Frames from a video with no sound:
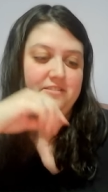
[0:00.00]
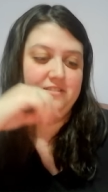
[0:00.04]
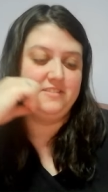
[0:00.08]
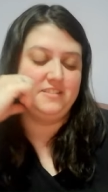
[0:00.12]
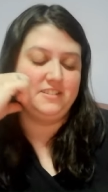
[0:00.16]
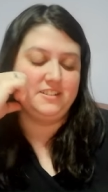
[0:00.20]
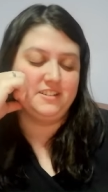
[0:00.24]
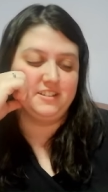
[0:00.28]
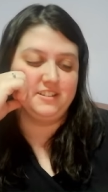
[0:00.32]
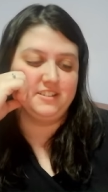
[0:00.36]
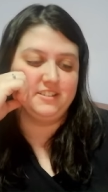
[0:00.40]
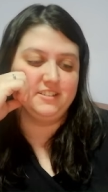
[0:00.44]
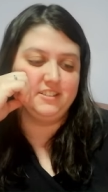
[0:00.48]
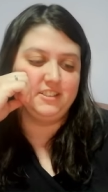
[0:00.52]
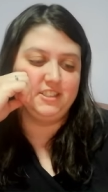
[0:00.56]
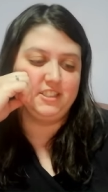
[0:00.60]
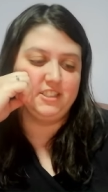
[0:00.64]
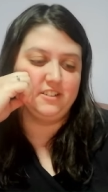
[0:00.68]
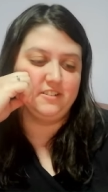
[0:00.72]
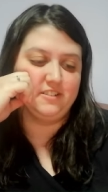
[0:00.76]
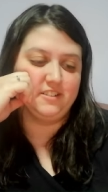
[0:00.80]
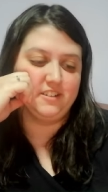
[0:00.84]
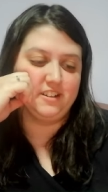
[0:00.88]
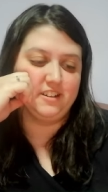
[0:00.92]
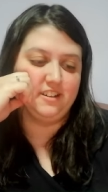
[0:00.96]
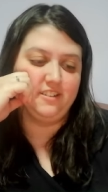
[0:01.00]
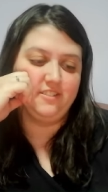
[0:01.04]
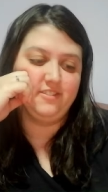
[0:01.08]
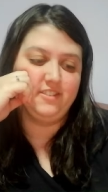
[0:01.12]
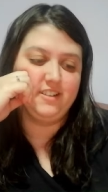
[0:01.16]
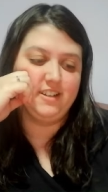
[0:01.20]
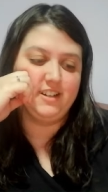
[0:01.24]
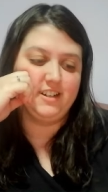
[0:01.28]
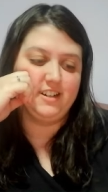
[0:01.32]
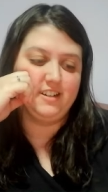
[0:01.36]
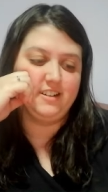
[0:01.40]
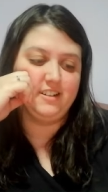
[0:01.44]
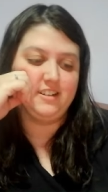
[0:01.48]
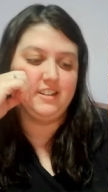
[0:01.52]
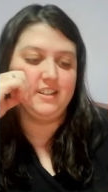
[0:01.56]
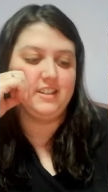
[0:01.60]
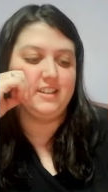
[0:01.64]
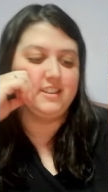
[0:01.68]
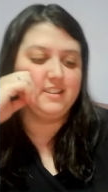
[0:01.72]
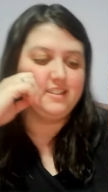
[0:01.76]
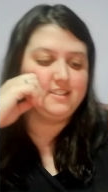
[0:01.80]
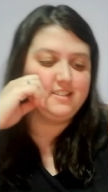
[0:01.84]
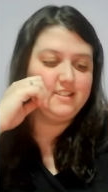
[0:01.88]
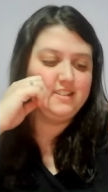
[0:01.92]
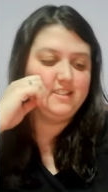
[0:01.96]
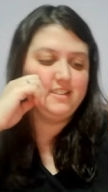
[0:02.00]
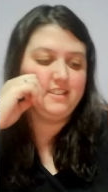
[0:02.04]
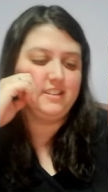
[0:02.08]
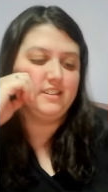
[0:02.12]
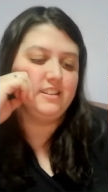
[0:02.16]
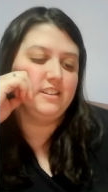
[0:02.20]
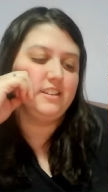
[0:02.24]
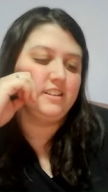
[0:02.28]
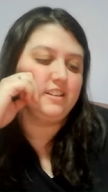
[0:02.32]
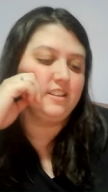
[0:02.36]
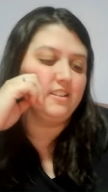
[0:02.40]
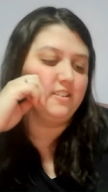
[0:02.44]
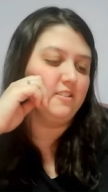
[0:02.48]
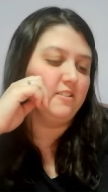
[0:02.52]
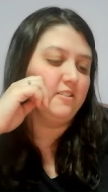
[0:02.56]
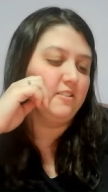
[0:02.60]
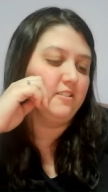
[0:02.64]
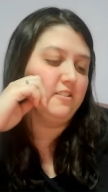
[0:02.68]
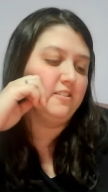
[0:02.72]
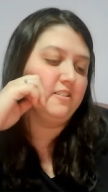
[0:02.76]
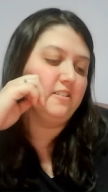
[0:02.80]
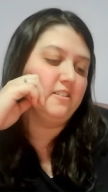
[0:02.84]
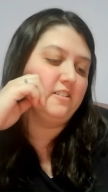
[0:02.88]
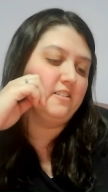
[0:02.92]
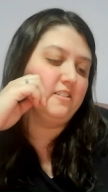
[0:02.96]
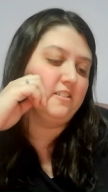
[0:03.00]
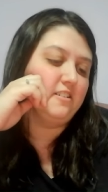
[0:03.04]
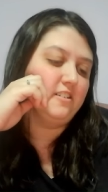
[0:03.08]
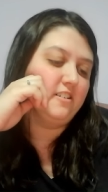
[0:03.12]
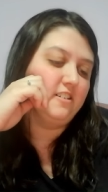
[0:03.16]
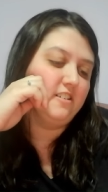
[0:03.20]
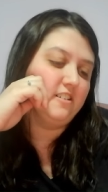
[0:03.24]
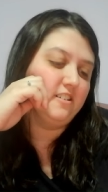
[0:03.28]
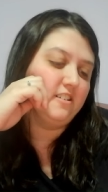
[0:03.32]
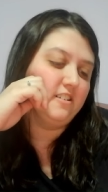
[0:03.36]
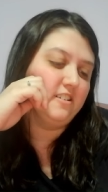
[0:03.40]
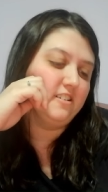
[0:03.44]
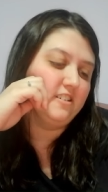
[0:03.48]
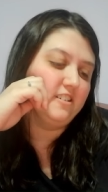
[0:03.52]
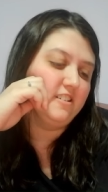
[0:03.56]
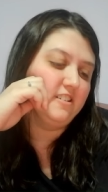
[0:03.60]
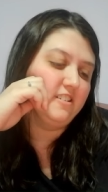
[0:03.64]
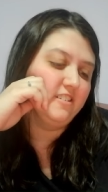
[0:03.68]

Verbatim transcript: little showing off there. Oh.